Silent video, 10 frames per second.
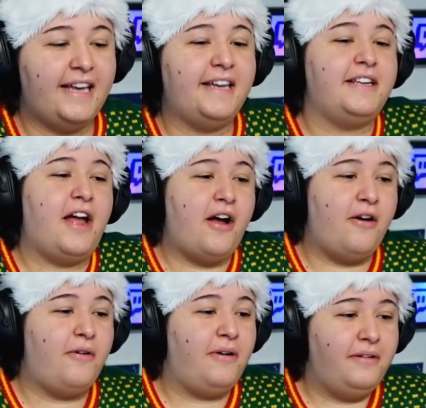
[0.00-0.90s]
you
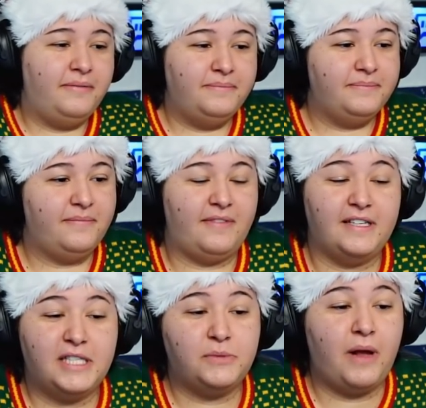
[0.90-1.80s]
know,
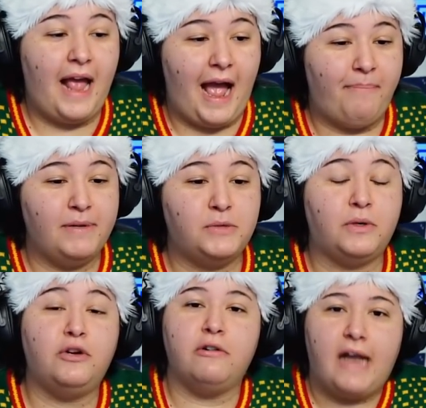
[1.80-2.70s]
this is what happens when
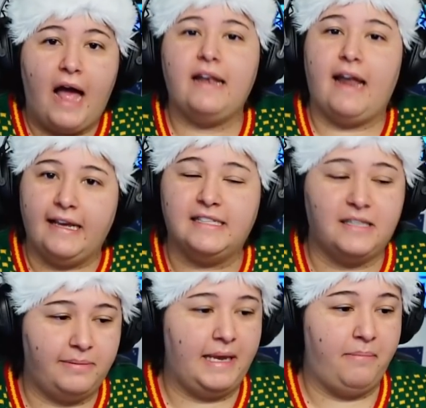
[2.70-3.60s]
you're not nice
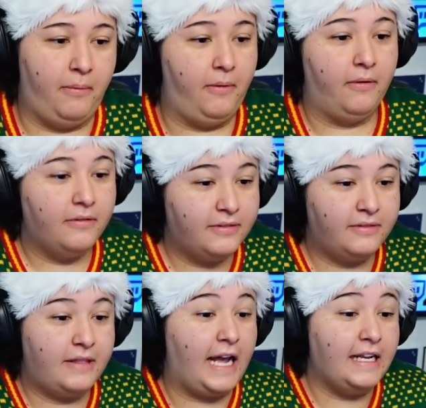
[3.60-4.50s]
to people.
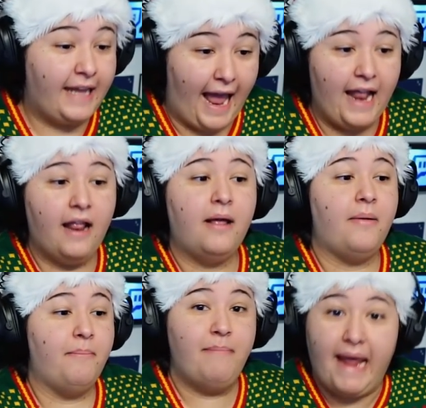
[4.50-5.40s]
They get
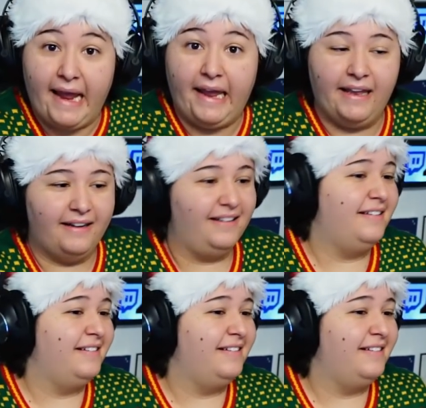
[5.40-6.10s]
mean.